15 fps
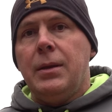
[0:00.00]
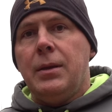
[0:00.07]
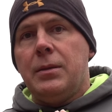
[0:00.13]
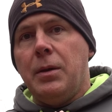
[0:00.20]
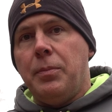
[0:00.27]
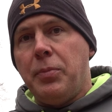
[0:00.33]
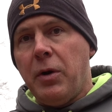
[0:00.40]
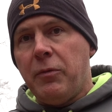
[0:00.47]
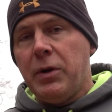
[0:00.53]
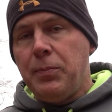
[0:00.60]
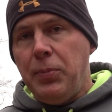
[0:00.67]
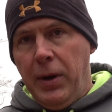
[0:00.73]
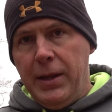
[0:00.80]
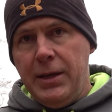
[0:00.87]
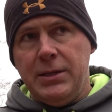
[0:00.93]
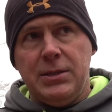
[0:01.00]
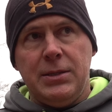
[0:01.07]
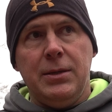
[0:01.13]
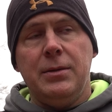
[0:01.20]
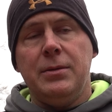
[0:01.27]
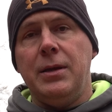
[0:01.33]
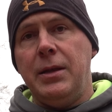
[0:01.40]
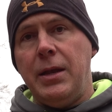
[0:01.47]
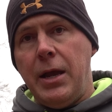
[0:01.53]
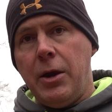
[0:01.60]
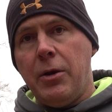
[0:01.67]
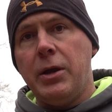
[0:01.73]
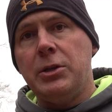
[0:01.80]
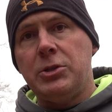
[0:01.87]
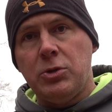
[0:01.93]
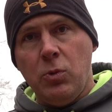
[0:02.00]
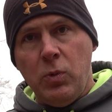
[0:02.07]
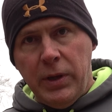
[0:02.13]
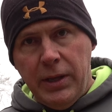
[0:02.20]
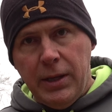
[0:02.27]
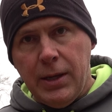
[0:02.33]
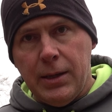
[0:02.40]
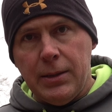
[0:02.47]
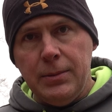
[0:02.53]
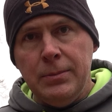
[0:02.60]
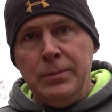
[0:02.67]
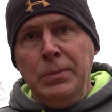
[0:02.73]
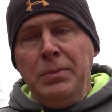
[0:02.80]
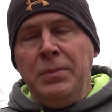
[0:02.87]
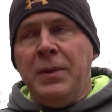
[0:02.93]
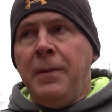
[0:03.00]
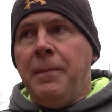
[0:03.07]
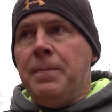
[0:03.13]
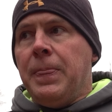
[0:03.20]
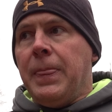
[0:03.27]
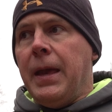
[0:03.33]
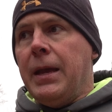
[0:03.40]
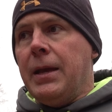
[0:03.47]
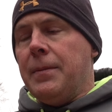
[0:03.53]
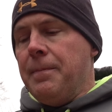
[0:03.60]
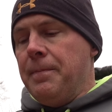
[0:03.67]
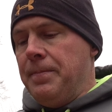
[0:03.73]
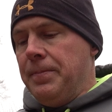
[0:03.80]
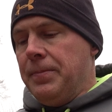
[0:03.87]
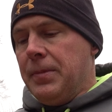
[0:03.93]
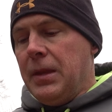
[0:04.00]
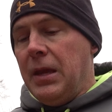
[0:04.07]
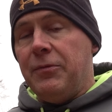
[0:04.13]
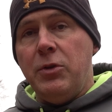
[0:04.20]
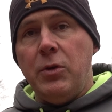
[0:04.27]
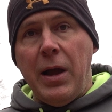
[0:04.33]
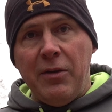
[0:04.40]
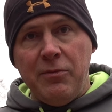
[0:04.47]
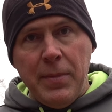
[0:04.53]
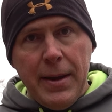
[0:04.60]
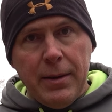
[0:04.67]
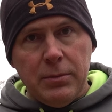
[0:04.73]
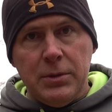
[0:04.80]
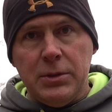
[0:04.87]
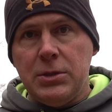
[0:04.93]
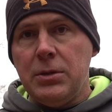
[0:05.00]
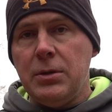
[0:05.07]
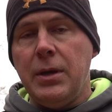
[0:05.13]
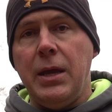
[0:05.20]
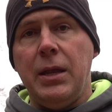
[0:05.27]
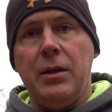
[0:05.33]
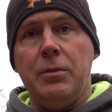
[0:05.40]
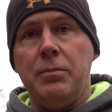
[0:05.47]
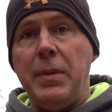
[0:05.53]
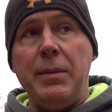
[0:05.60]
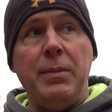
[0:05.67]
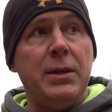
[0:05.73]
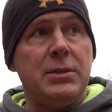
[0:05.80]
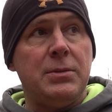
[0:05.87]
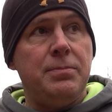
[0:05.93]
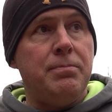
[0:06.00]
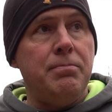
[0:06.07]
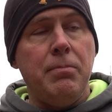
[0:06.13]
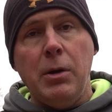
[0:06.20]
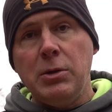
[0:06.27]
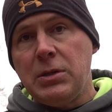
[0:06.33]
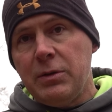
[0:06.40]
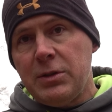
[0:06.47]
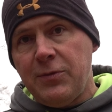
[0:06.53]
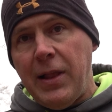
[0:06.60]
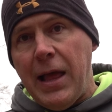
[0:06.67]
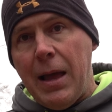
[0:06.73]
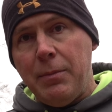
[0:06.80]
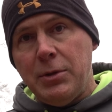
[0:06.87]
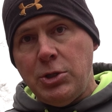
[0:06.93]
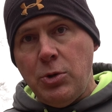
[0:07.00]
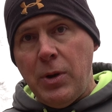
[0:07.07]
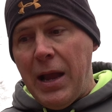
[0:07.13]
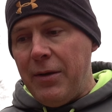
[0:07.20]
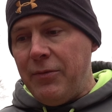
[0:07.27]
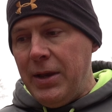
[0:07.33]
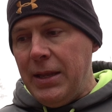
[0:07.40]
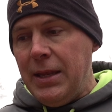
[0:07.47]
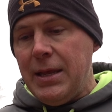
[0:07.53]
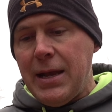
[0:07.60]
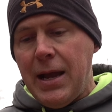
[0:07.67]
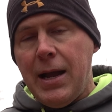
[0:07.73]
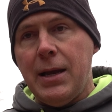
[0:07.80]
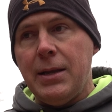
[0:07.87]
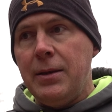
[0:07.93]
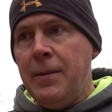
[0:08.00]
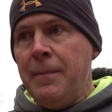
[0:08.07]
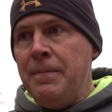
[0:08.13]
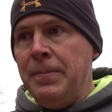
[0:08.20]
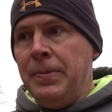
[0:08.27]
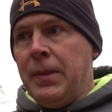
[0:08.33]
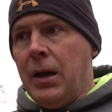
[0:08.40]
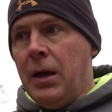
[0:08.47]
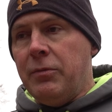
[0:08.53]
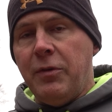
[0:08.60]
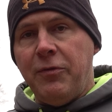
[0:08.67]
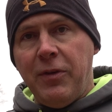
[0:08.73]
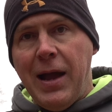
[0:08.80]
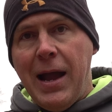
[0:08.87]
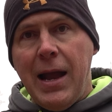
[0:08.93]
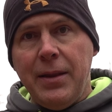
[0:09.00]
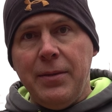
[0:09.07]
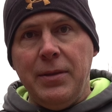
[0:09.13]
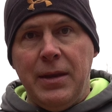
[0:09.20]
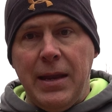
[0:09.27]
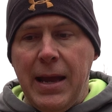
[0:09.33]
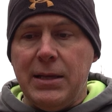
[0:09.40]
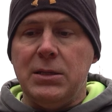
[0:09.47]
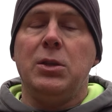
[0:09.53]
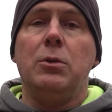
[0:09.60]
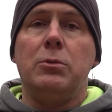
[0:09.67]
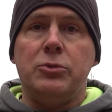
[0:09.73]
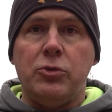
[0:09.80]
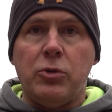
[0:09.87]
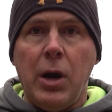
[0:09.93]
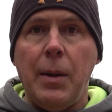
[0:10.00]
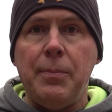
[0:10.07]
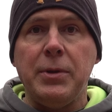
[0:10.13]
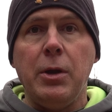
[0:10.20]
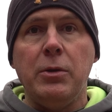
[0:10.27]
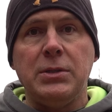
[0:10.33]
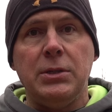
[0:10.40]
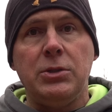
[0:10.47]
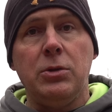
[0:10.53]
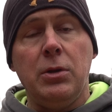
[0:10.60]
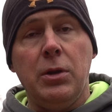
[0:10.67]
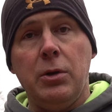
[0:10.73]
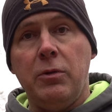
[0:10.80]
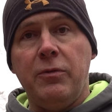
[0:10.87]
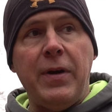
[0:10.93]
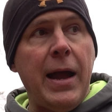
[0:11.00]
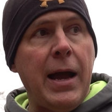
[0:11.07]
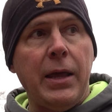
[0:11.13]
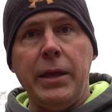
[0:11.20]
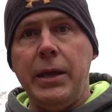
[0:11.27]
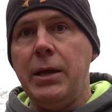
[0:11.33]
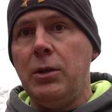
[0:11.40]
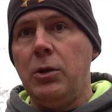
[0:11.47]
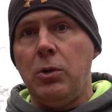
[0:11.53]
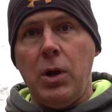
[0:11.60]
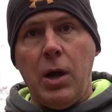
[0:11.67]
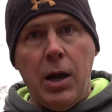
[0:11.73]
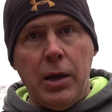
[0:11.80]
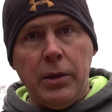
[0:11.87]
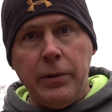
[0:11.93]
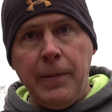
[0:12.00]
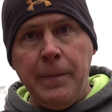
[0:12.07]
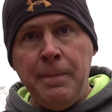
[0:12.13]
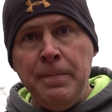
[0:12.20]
the perfect place in the area that you're wanting to hunt, and if you have mountains, and maybe most of it's flat, but you have any kind of a flat and has a little drop, it goes into a little valley, a little holler,